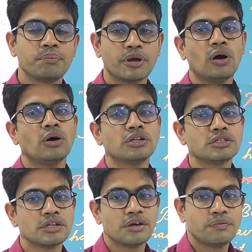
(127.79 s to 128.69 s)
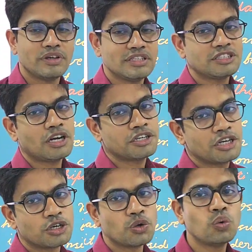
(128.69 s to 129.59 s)
Because when they
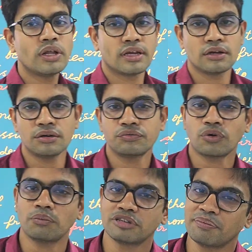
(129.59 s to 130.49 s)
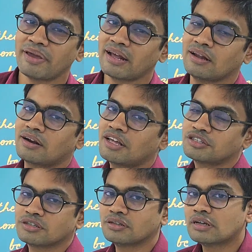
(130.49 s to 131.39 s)
started ruling from the Mekla
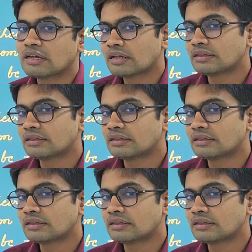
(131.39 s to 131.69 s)
region,